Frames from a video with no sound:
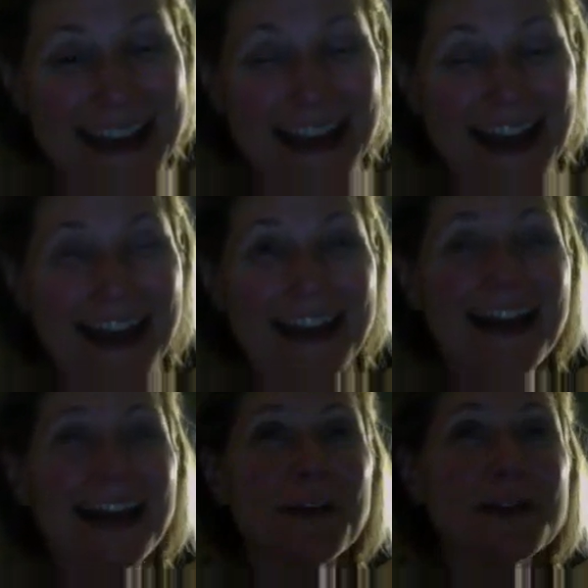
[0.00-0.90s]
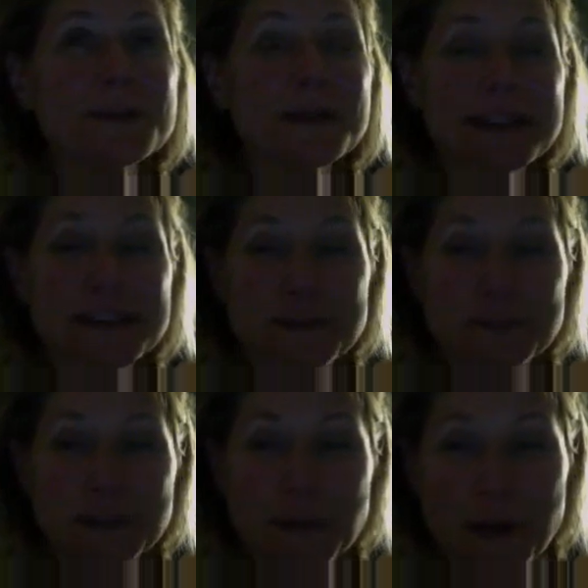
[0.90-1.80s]
I always want to just
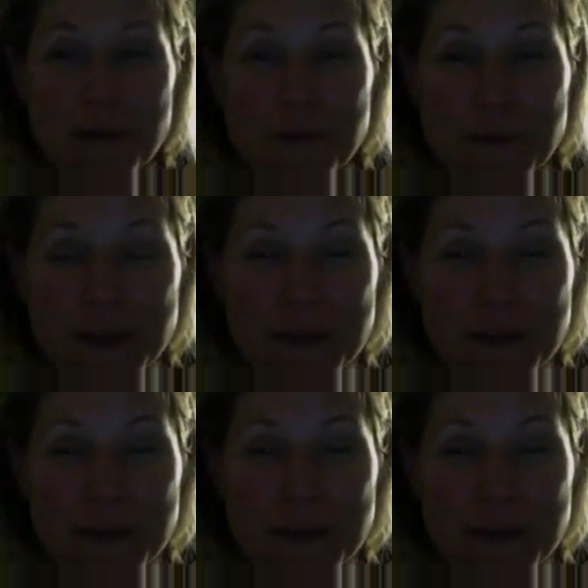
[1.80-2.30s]
float off with him